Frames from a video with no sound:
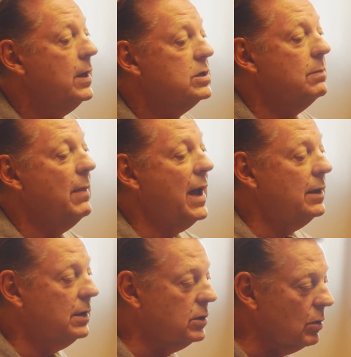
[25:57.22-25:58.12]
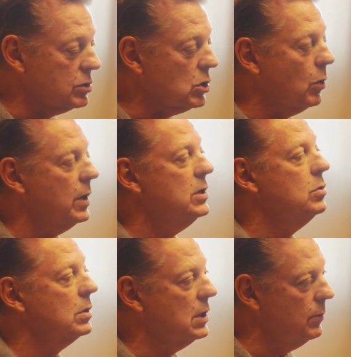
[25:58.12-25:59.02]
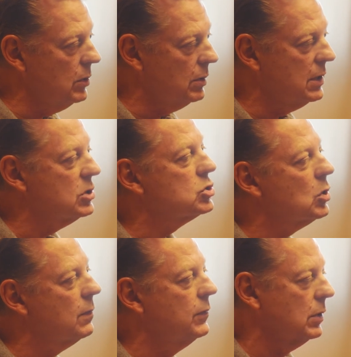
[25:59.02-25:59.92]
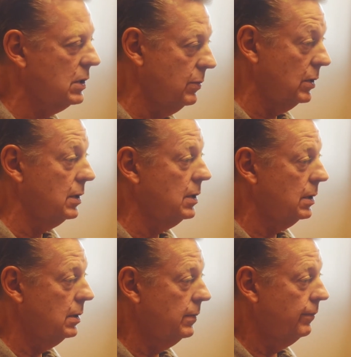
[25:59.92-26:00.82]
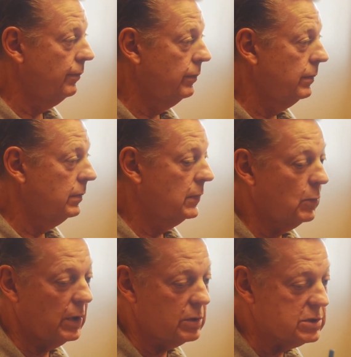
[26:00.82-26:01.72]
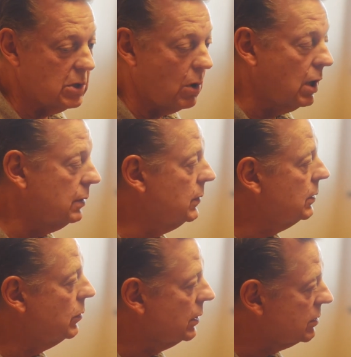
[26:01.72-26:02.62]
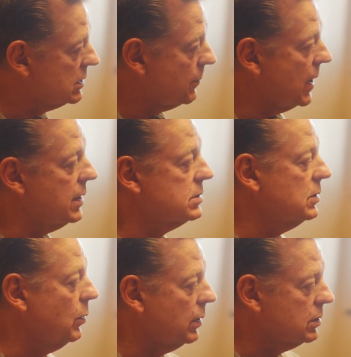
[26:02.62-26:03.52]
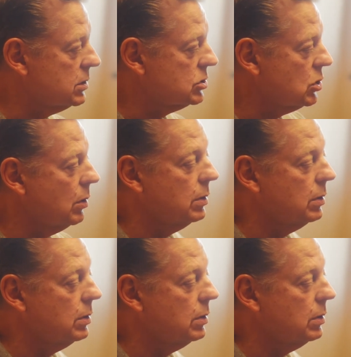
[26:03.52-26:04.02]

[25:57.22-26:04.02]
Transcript: Demand that those who are in your community serve your community. Whether it's the alderman, whether it's the pastor, whether it's the store